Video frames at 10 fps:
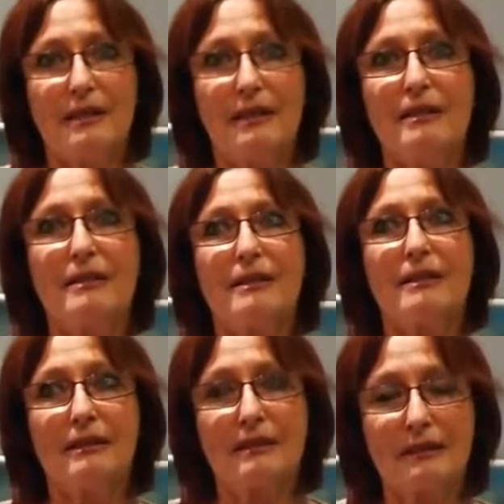need
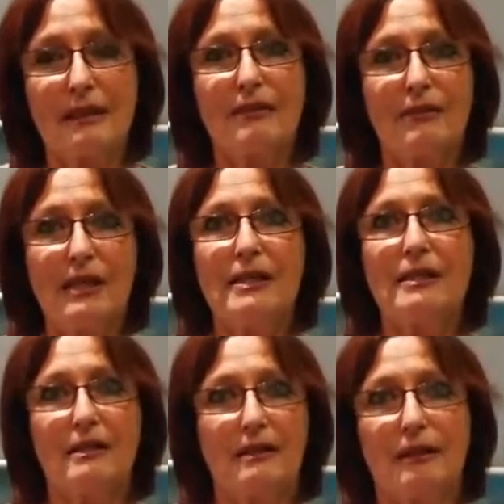
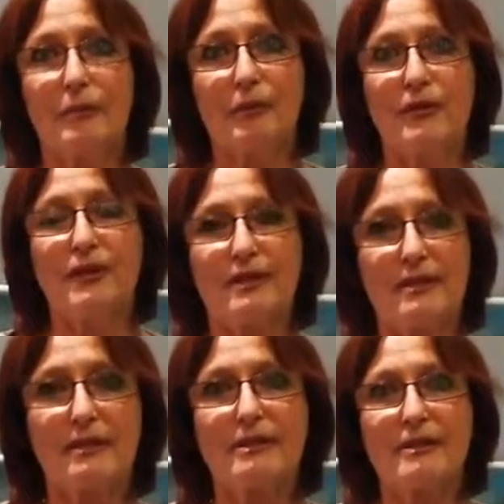help on this.